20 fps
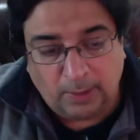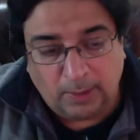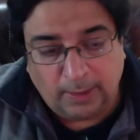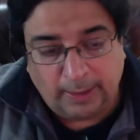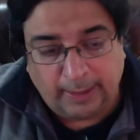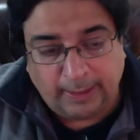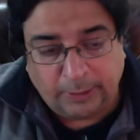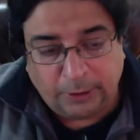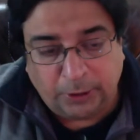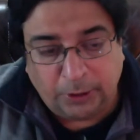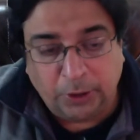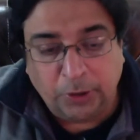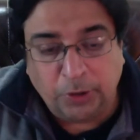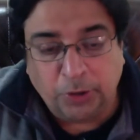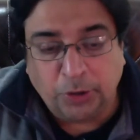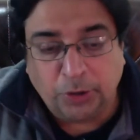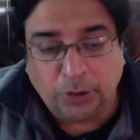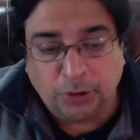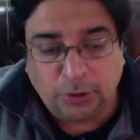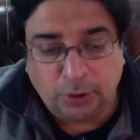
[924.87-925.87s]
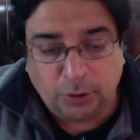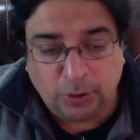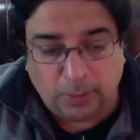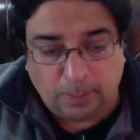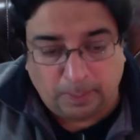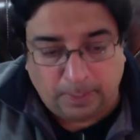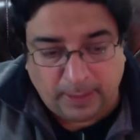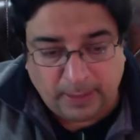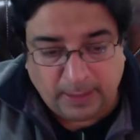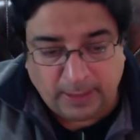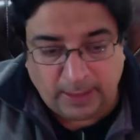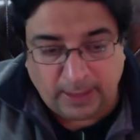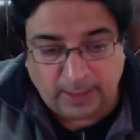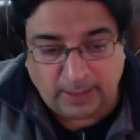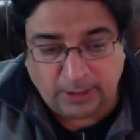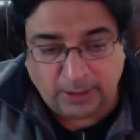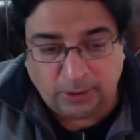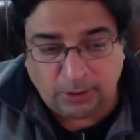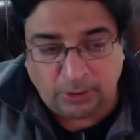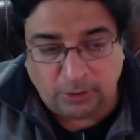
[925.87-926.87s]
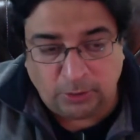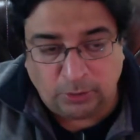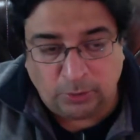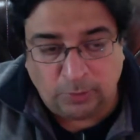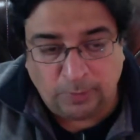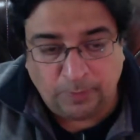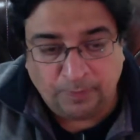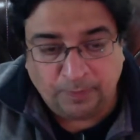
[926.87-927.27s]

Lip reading: introduce your business to